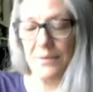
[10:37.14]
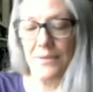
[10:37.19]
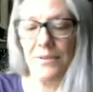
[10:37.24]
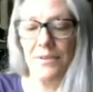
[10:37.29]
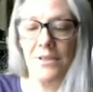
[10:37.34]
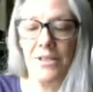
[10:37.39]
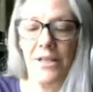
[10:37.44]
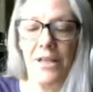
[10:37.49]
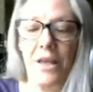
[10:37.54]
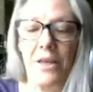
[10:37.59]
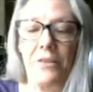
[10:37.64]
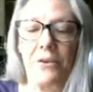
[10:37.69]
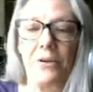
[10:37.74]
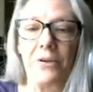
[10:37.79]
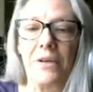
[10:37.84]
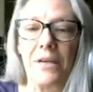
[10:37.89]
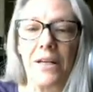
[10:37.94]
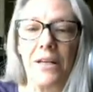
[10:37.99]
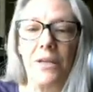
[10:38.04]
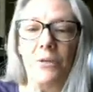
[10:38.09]
together
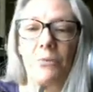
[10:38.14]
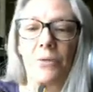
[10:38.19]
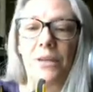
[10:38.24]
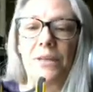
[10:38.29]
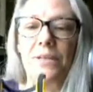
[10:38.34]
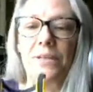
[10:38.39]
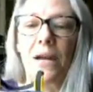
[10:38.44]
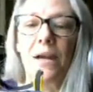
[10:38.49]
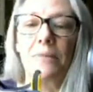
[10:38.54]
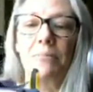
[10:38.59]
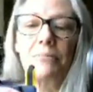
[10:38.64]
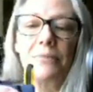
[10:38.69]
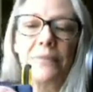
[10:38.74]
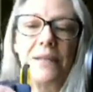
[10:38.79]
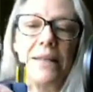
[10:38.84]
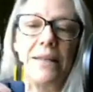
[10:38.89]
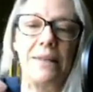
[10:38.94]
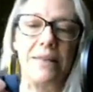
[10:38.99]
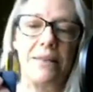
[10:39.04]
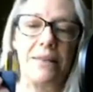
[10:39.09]
at any one time,
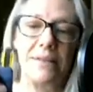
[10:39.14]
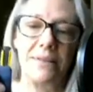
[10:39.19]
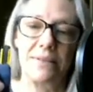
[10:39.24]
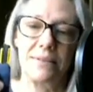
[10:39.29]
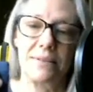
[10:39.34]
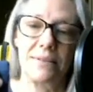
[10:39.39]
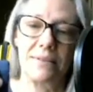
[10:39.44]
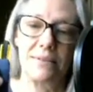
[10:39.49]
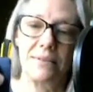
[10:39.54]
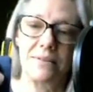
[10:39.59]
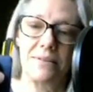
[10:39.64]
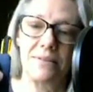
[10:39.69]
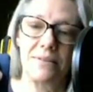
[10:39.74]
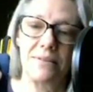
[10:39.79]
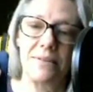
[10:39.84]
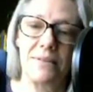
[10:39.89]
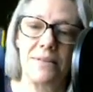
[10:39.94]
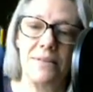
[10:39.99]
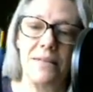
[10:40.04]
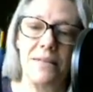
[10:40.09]
like this.
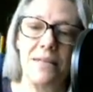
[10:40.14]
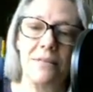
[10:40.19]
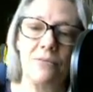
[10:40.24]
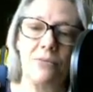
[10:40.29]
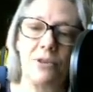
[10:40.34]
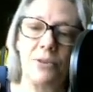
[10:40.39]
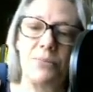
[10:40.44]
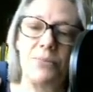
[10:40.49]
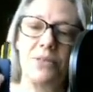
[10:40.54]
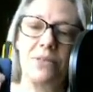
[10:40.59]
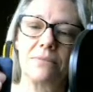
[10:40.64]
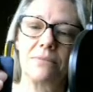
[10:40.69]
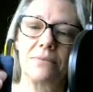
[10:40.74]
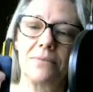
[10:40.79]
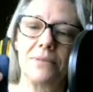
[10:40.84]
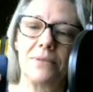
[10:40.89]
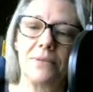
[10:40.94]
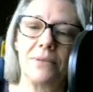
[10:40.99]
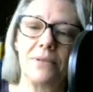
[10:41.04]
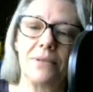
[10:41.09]
See, whoops,
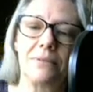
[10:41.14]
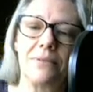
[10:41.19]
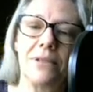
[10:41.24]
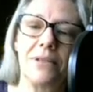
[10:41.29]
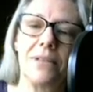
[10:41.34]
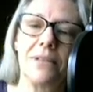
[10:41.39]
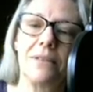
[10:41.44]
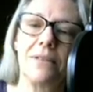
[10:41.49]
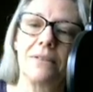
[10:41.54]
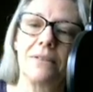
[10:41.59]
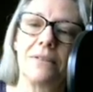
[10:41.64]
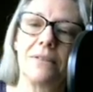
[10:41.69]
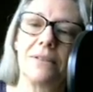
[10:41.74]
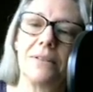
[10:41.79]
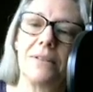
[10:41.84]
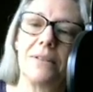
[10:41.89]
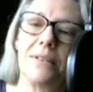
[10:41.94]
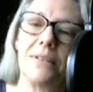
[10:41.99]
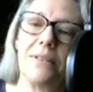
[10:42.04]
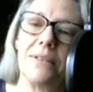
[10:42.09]
what the hell?
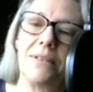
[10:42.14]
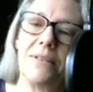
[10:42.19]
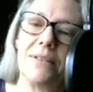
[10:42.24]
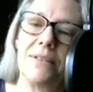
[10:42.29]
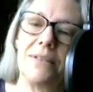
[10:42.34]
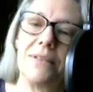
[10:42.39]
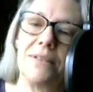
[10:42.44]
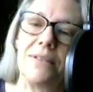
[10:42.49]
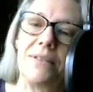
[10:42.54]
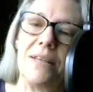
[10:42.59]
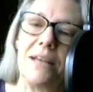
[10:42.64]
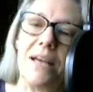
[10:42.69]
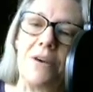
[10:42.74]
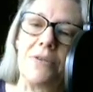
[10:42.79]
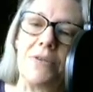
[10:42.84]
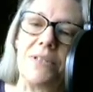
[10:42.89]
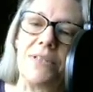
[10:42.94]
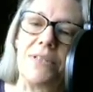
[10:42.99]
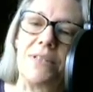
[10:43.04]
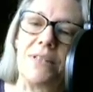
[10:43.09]
See how
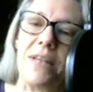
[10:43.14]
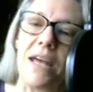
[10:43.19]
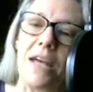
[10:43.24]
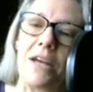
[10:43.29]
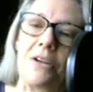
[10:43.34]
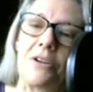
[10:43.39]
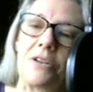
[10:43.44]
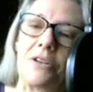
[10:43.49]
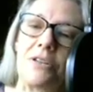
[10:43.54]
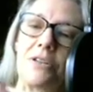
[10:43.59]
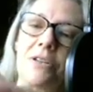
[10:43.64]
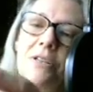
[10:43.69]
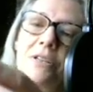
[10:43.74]
it's staggered?